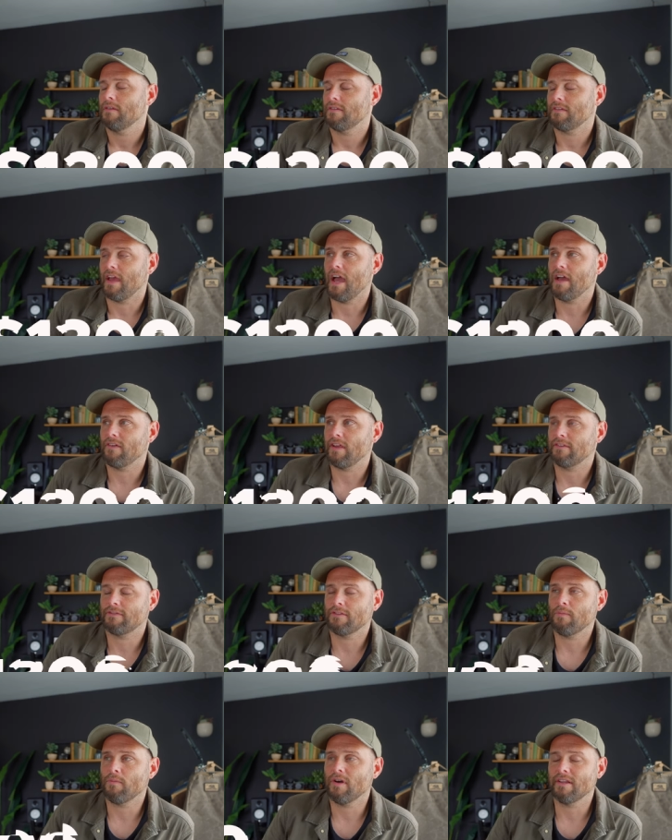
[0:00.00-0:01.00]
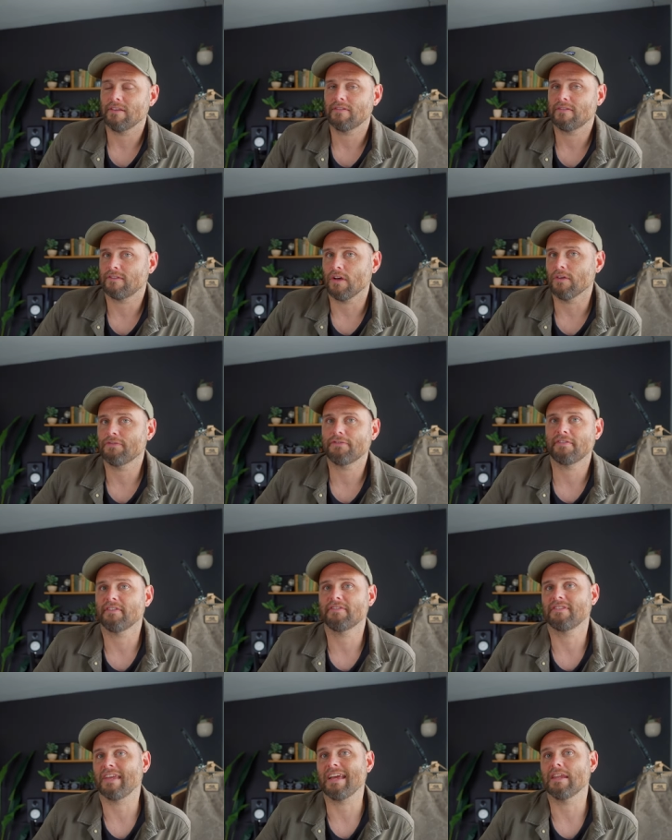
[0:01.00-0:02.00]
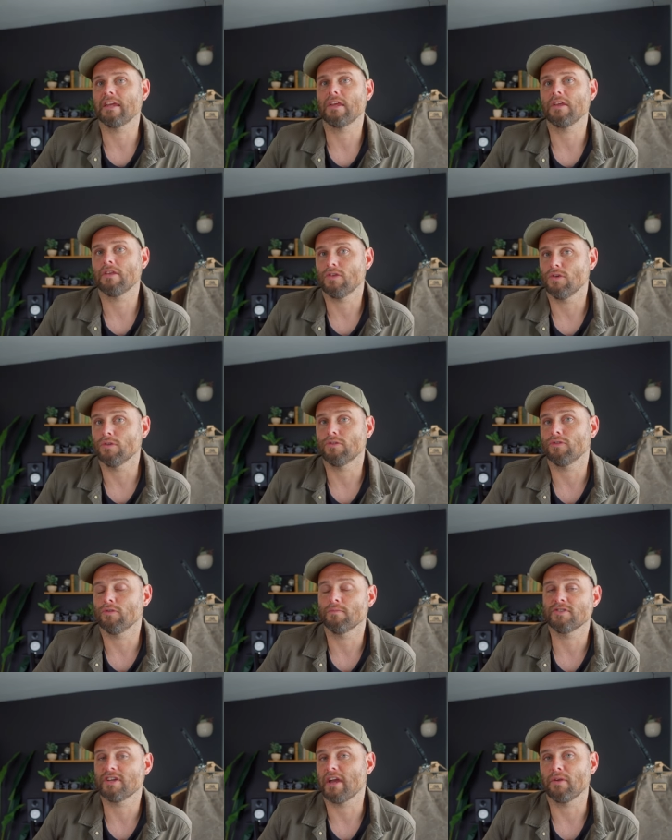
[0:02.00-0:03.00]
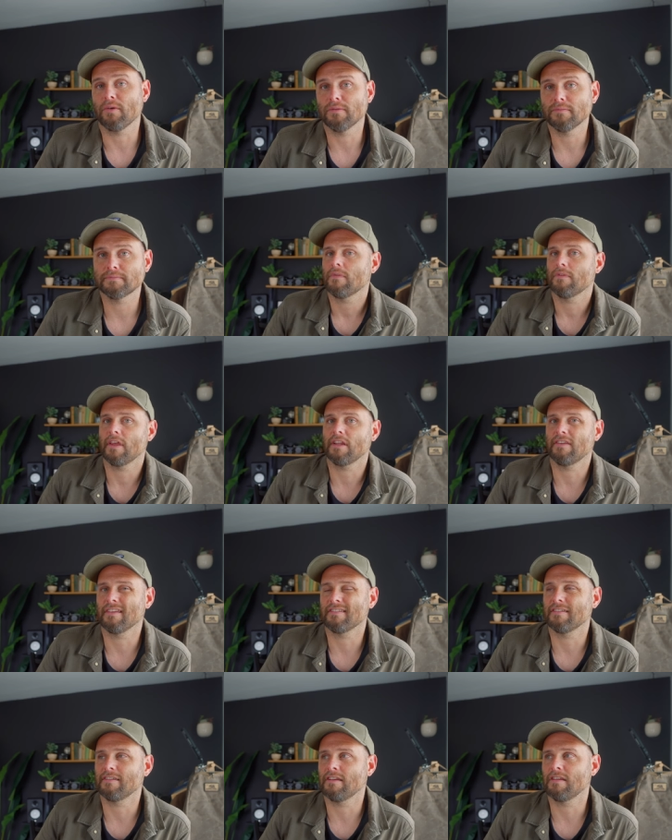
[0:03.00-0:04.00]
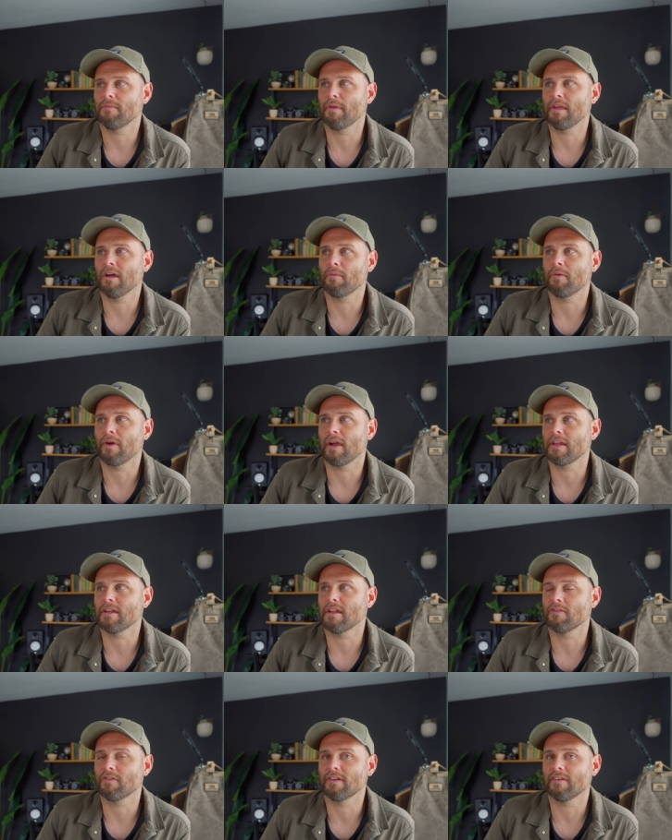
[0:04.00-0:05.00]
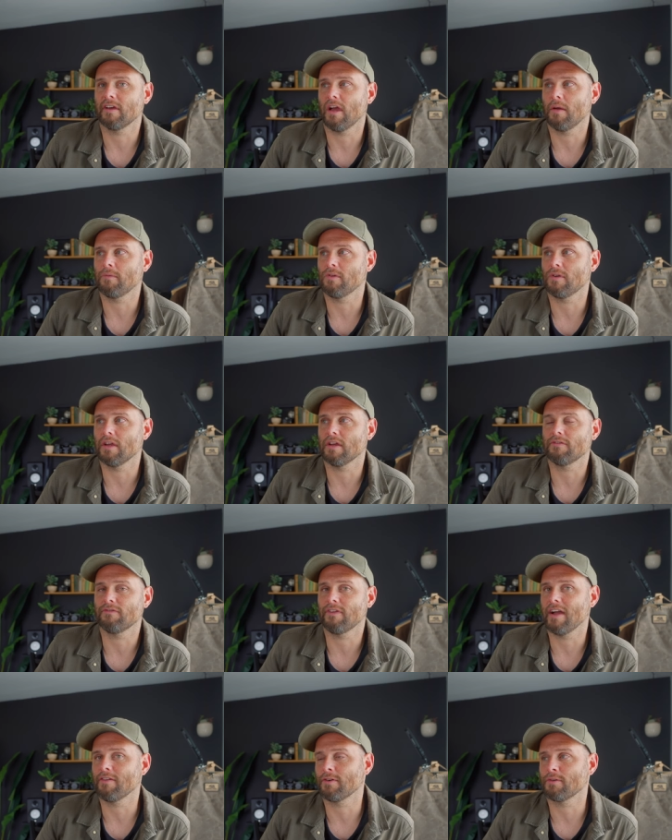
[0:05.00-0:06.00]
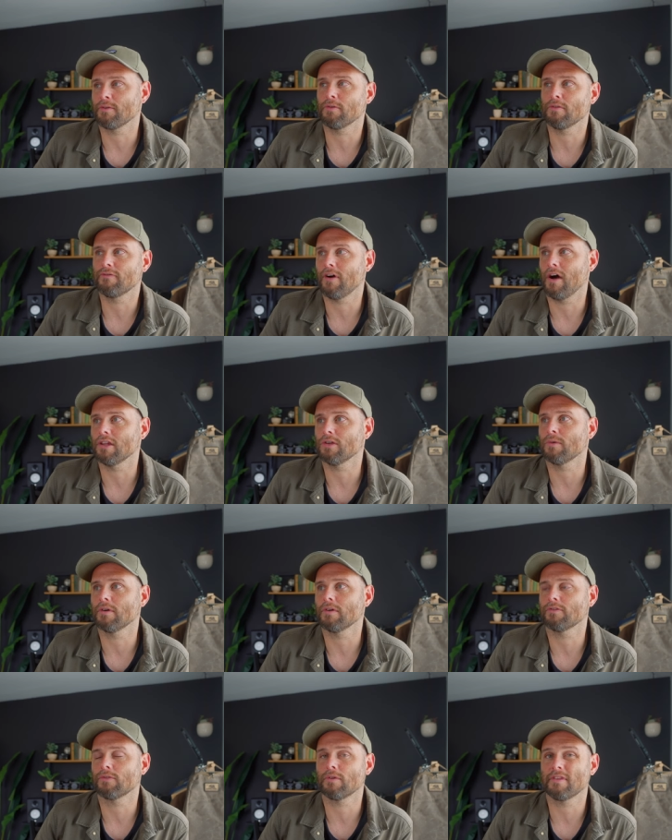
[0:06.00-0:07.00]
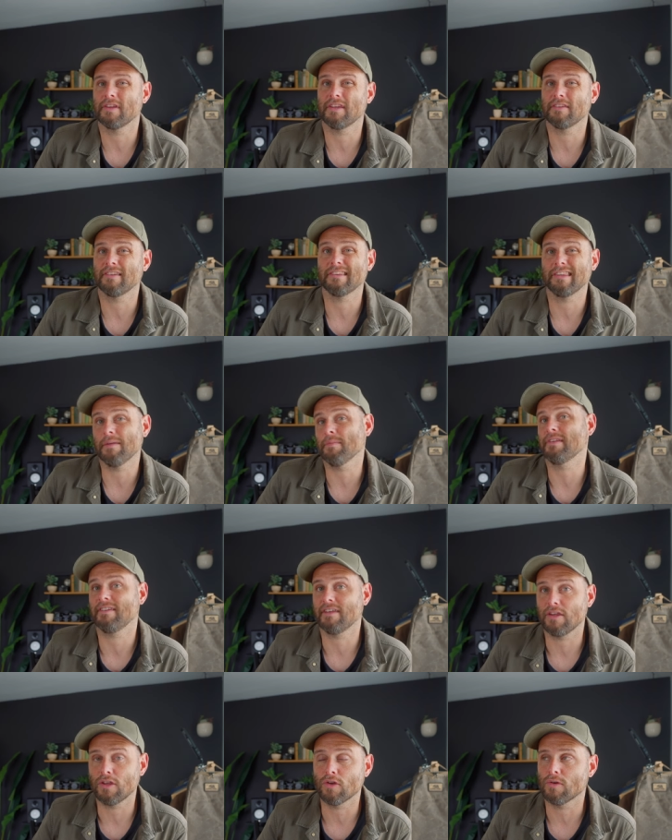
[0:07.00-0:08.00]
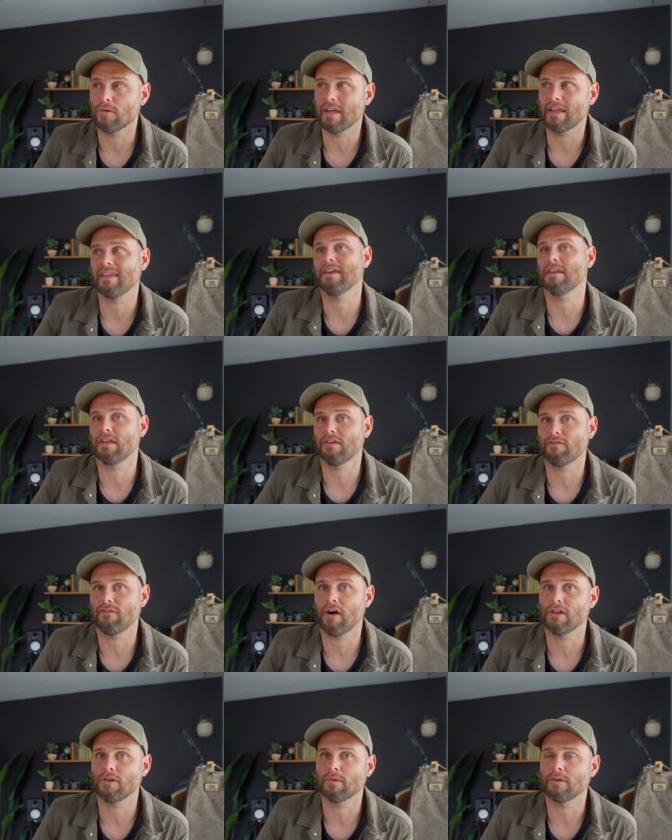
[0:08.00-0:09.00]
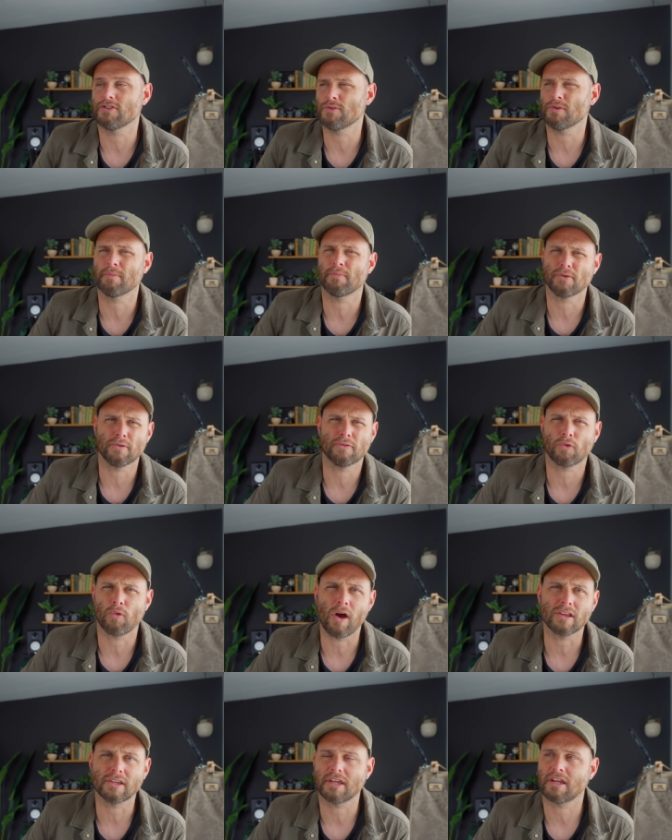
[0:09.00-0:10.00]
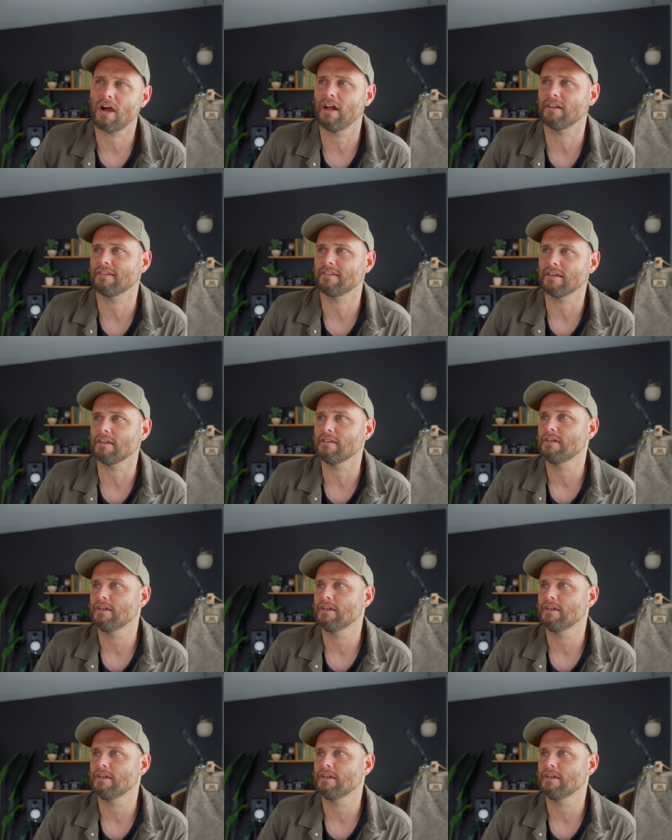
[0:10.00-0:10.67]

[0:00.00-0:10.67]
to have a somewhat self-sustaining YouTube channel that doesn't need to be upgraded every time you get five hundred new followers, or that isn't limiting you in getting followers. You wanna produce quality content.